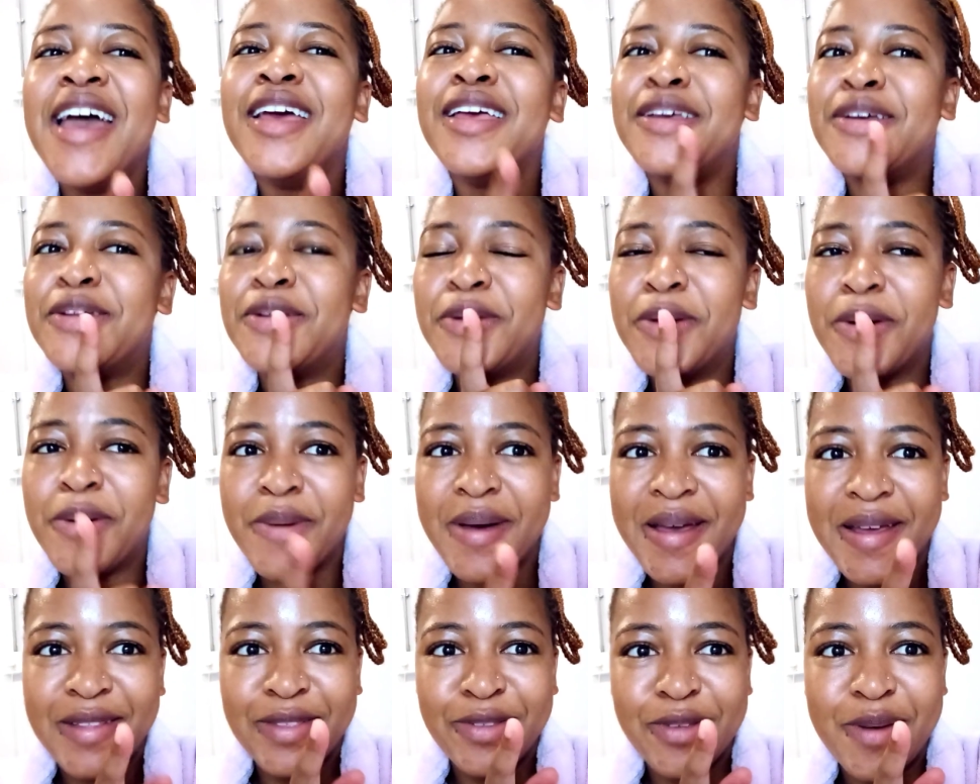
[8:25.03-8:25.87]
you know why
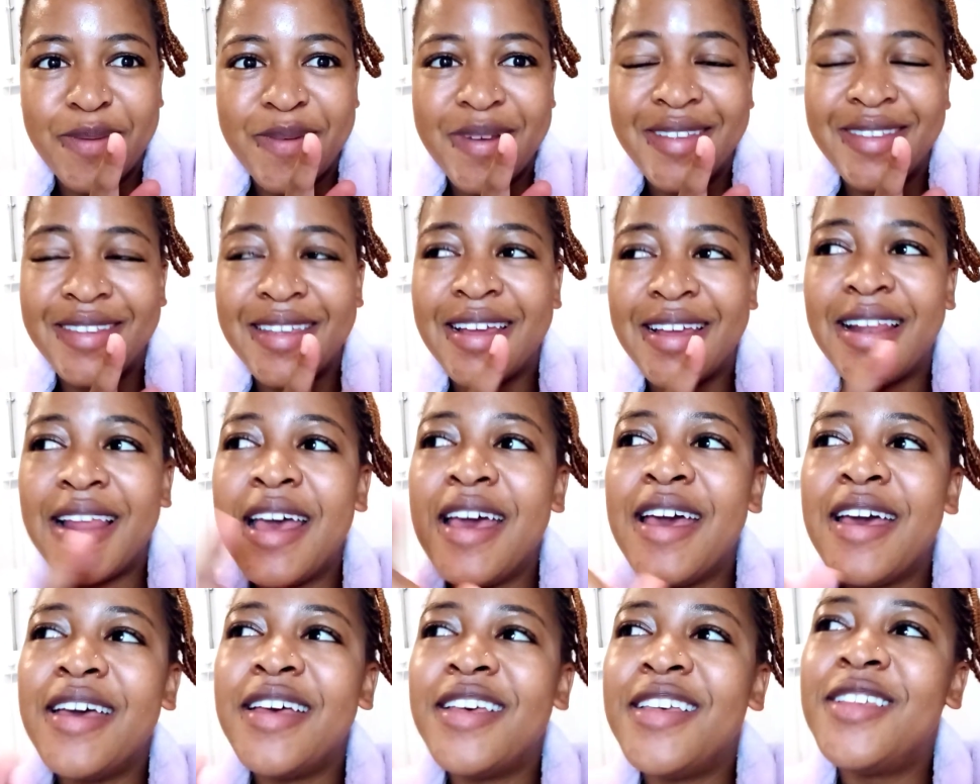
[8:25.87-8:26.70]
ngicwebezela
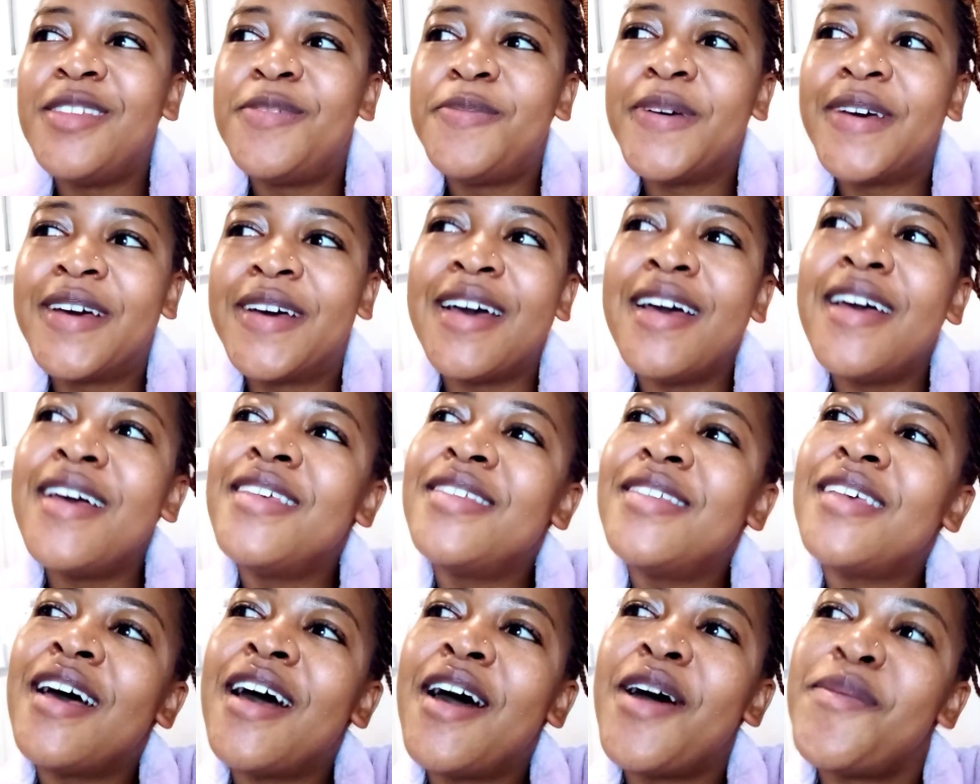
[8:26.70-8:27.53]
is because
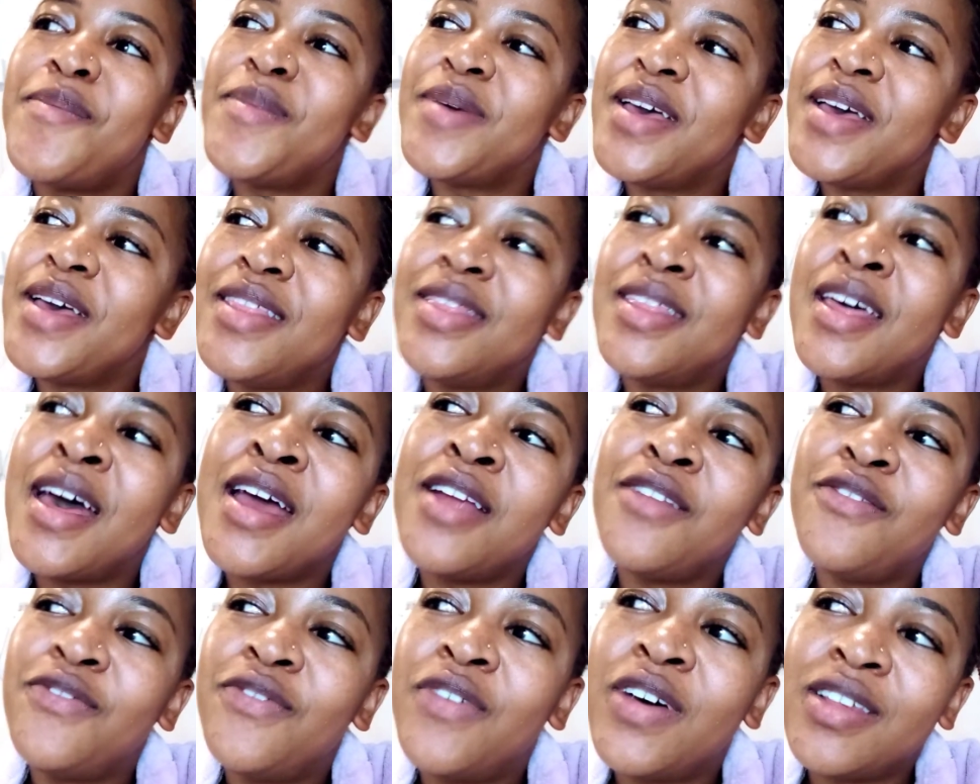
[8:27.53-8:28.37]
um in that
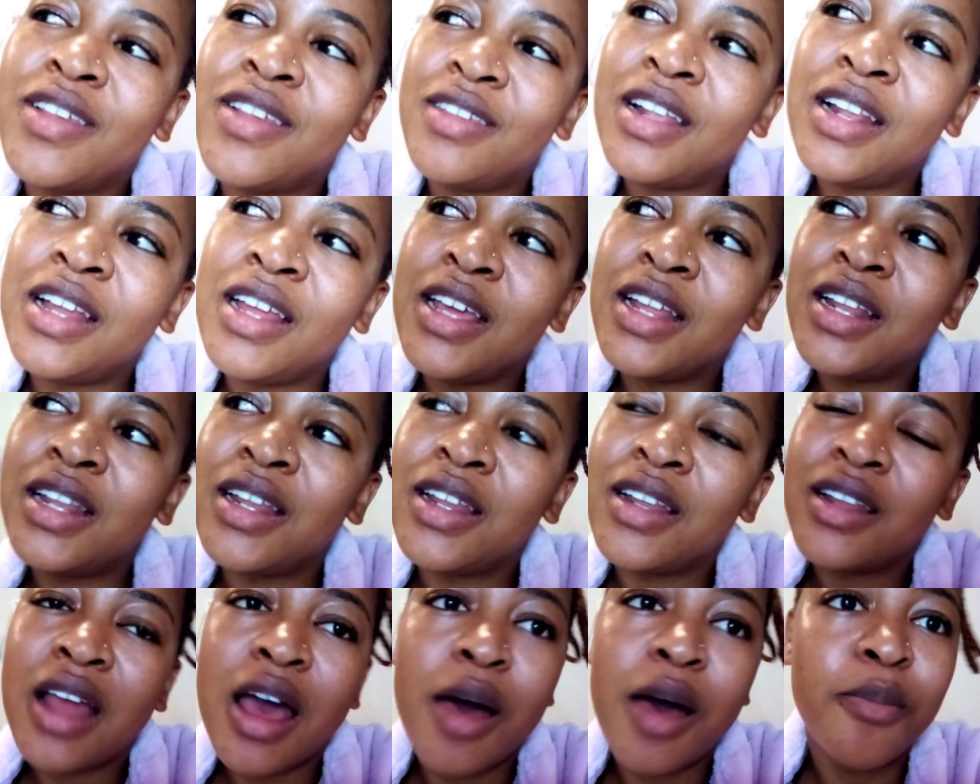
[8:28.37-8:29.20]

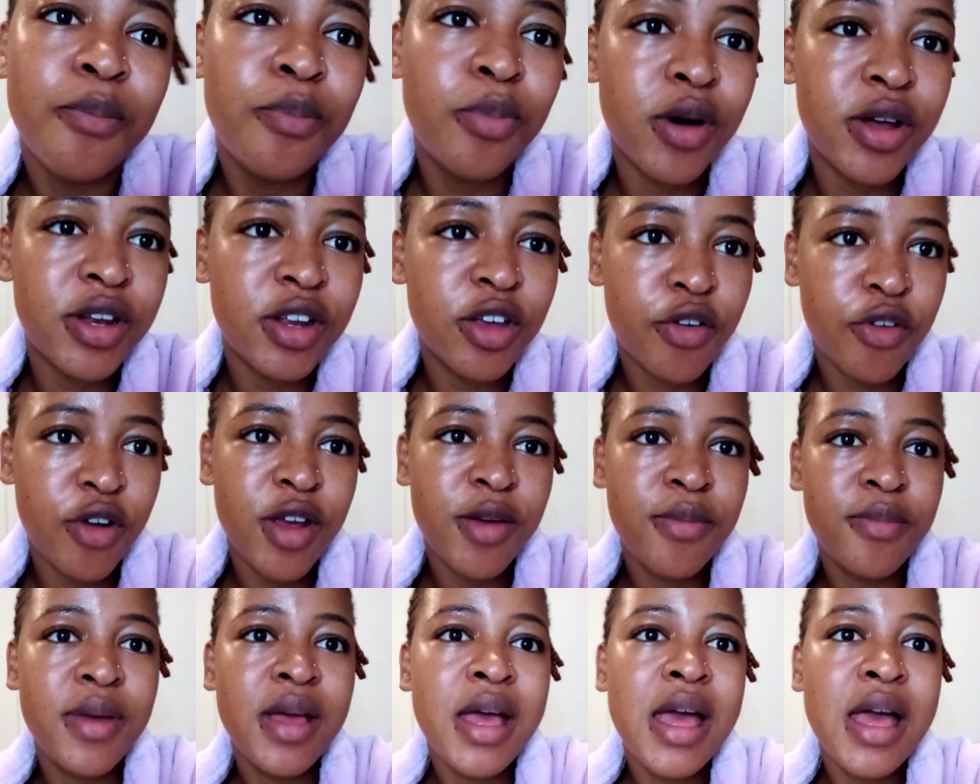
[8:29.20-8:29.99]
vaseline um, body cream